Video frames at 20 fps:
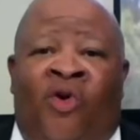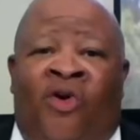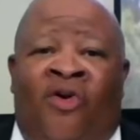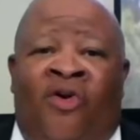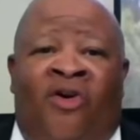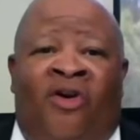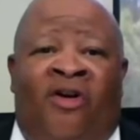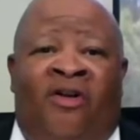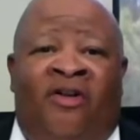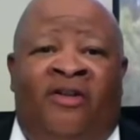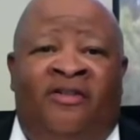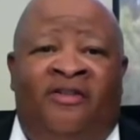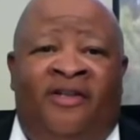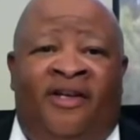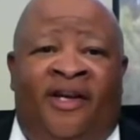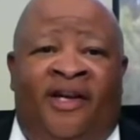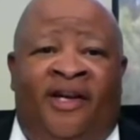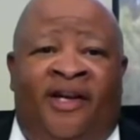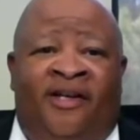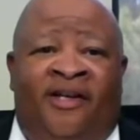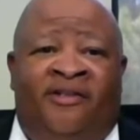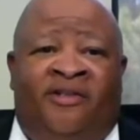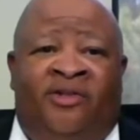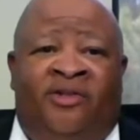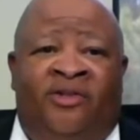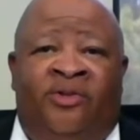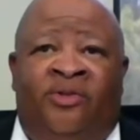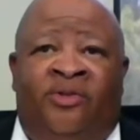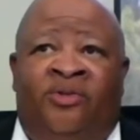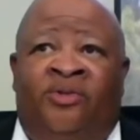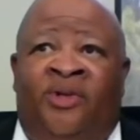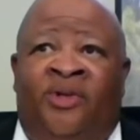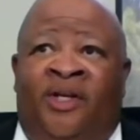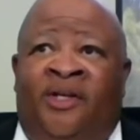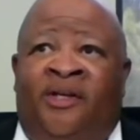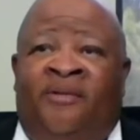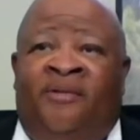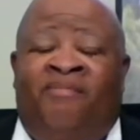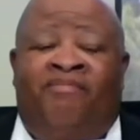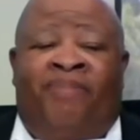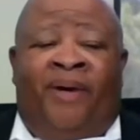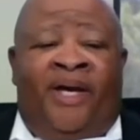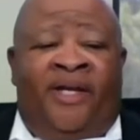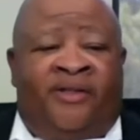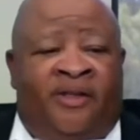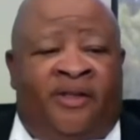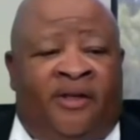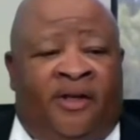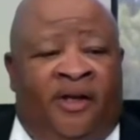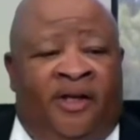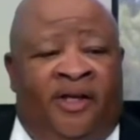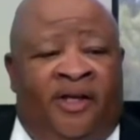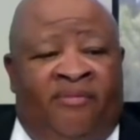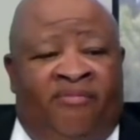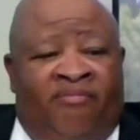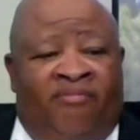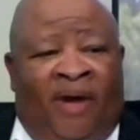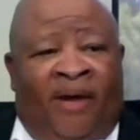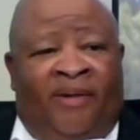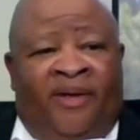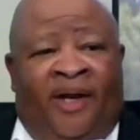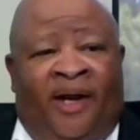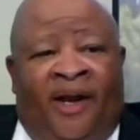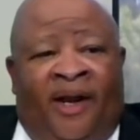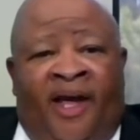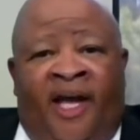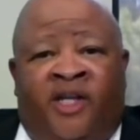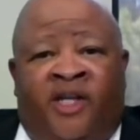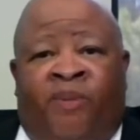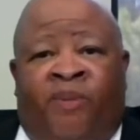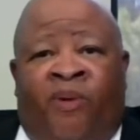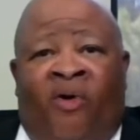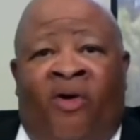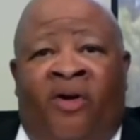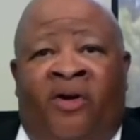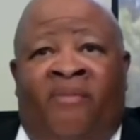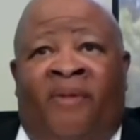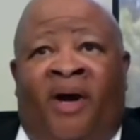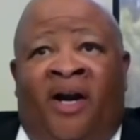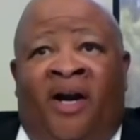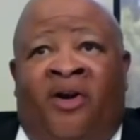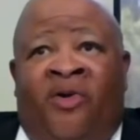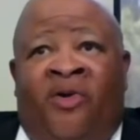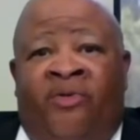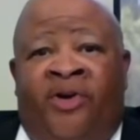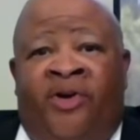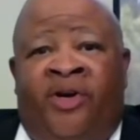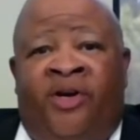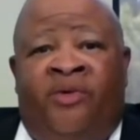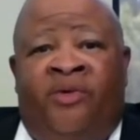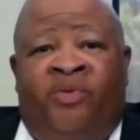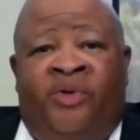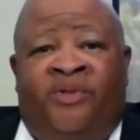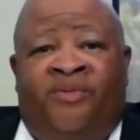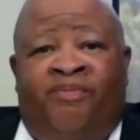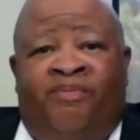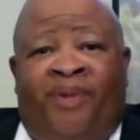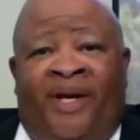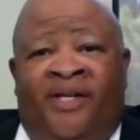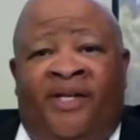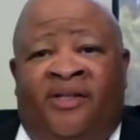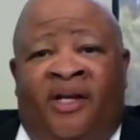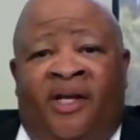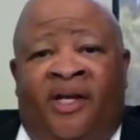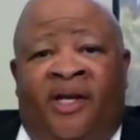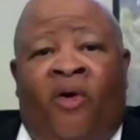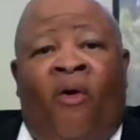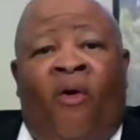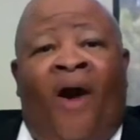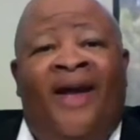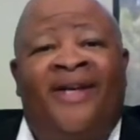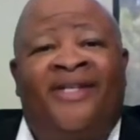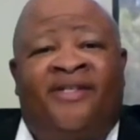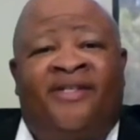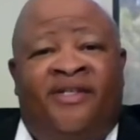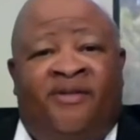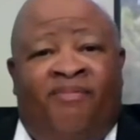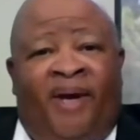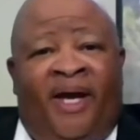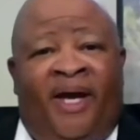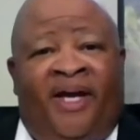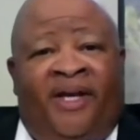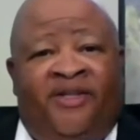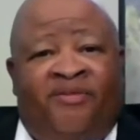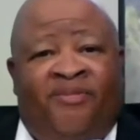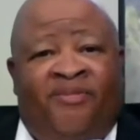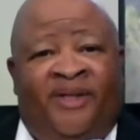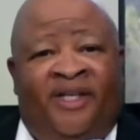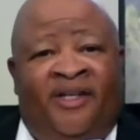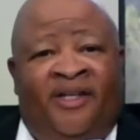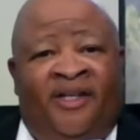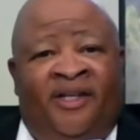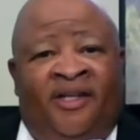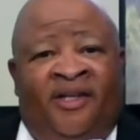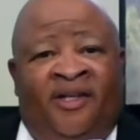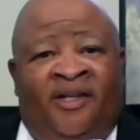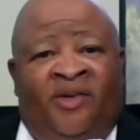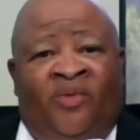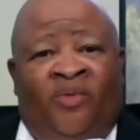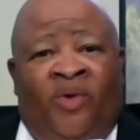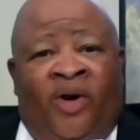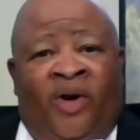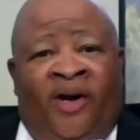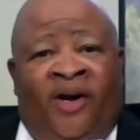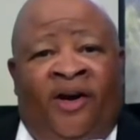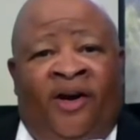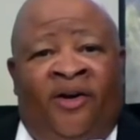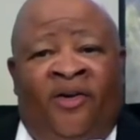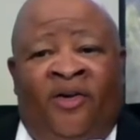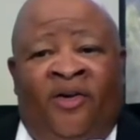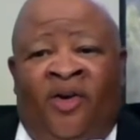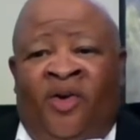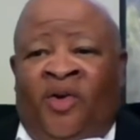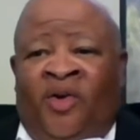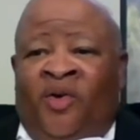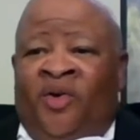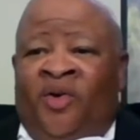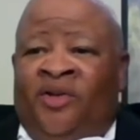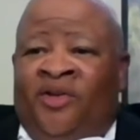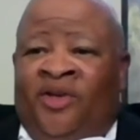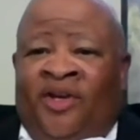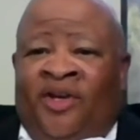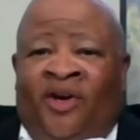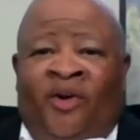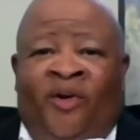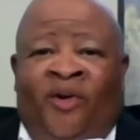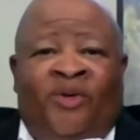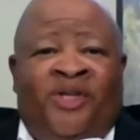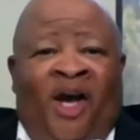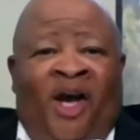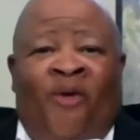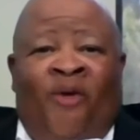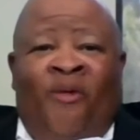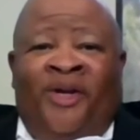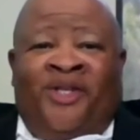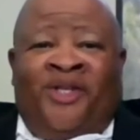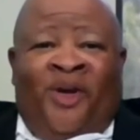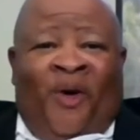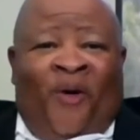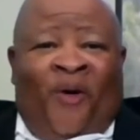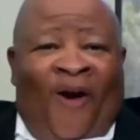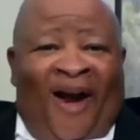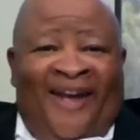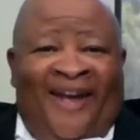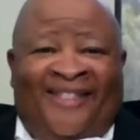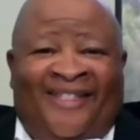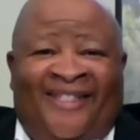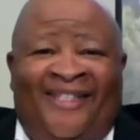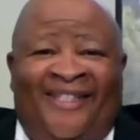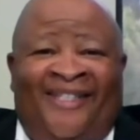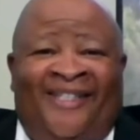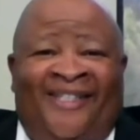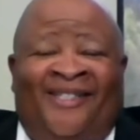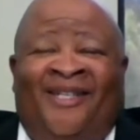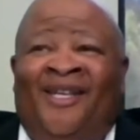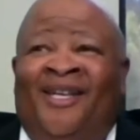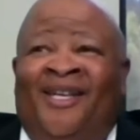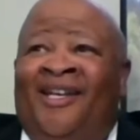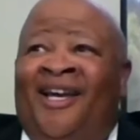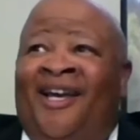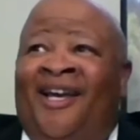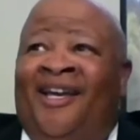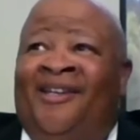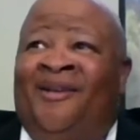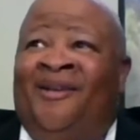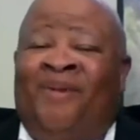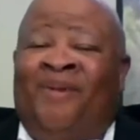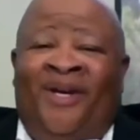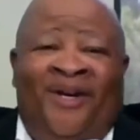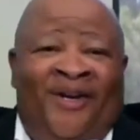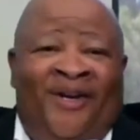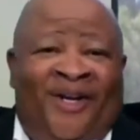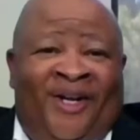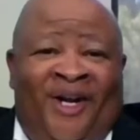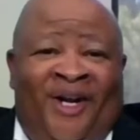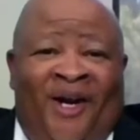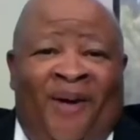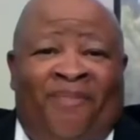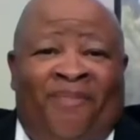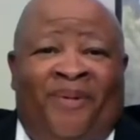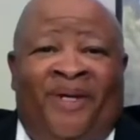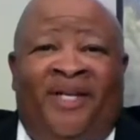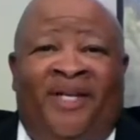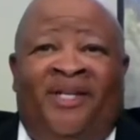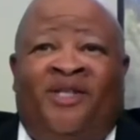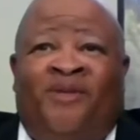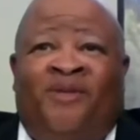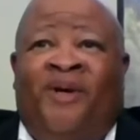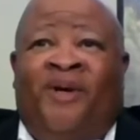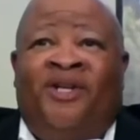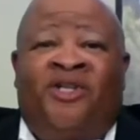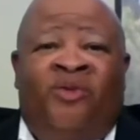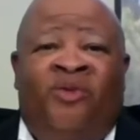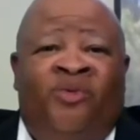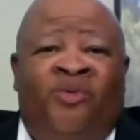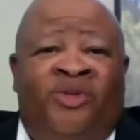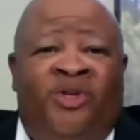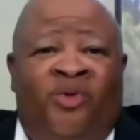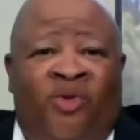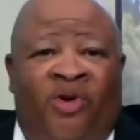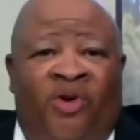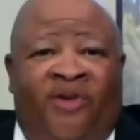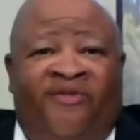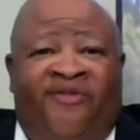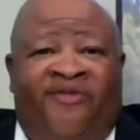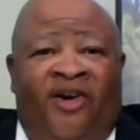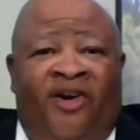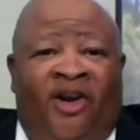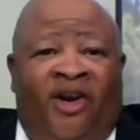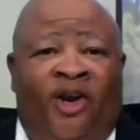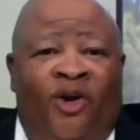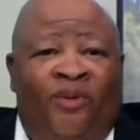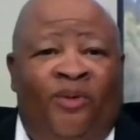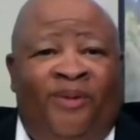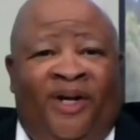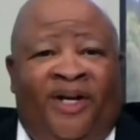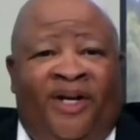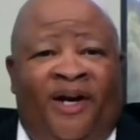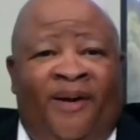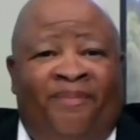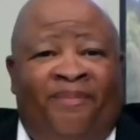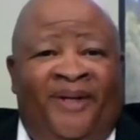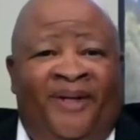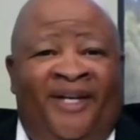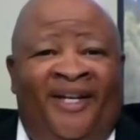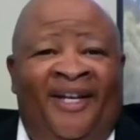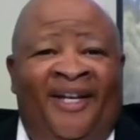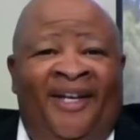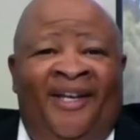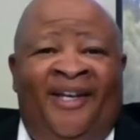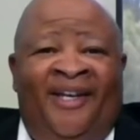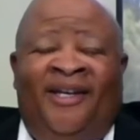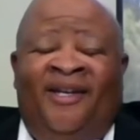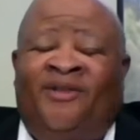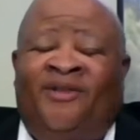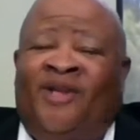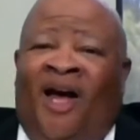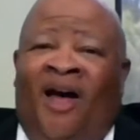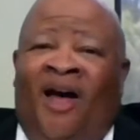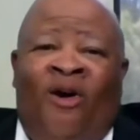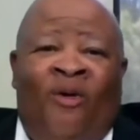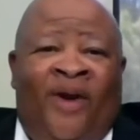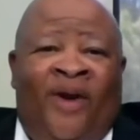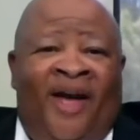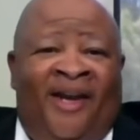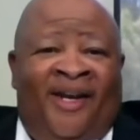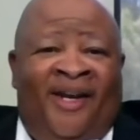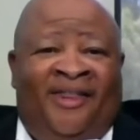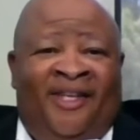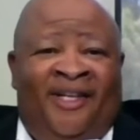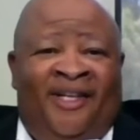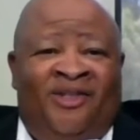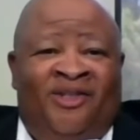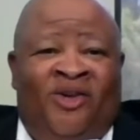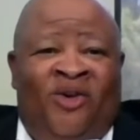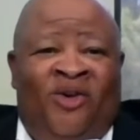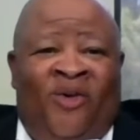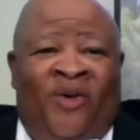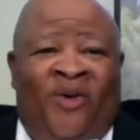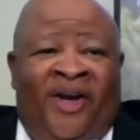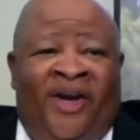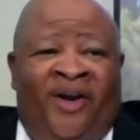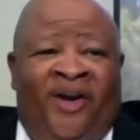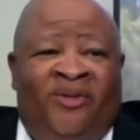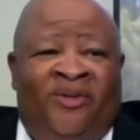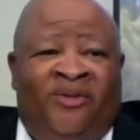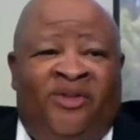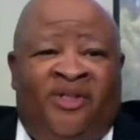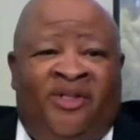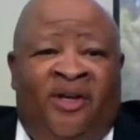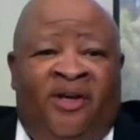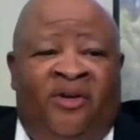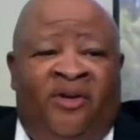the world, and to basically, the last part of my career was basically crisis management, where, it was always a crisis, and the bigger the company, especially when you work for a global company, it's all kind of things going on.